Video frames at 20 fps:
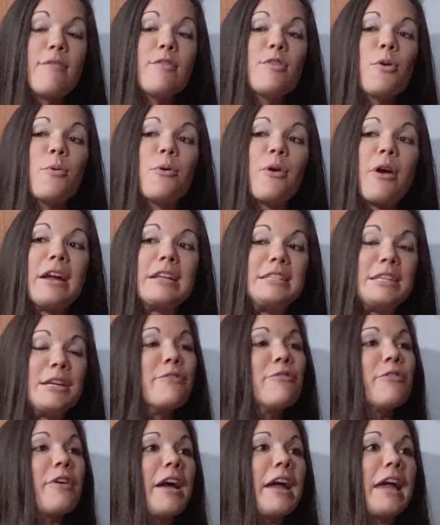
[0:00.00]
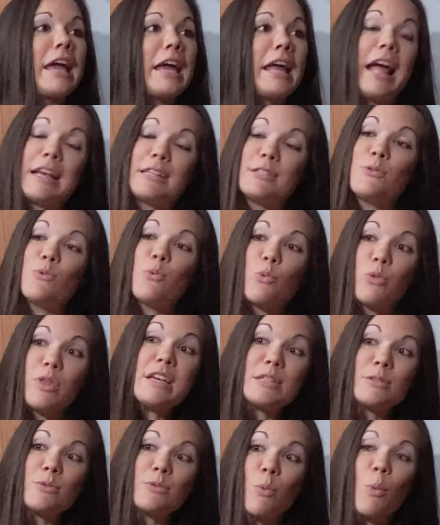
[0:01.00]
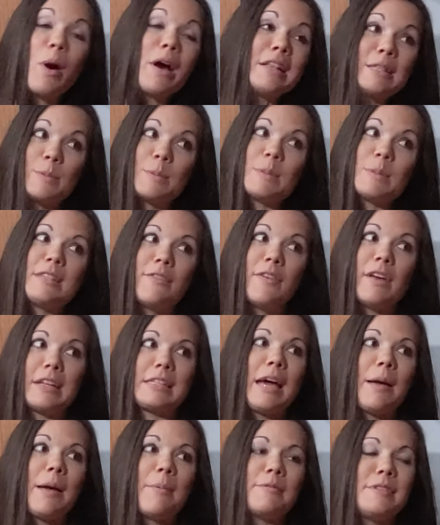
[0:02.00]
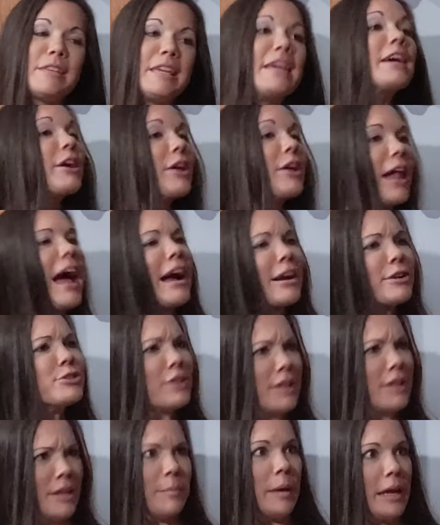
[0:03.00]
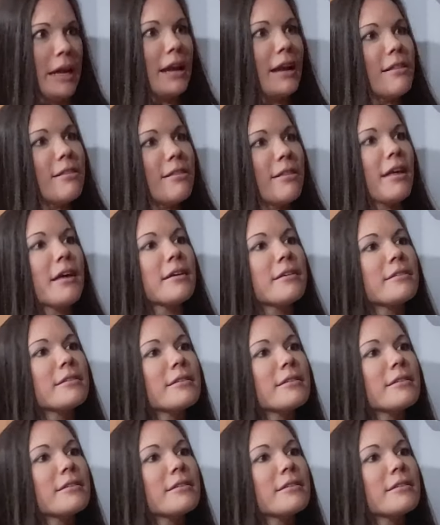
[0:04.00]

Even though we're identifying it as this one specific type of tea, it could actually mean anything.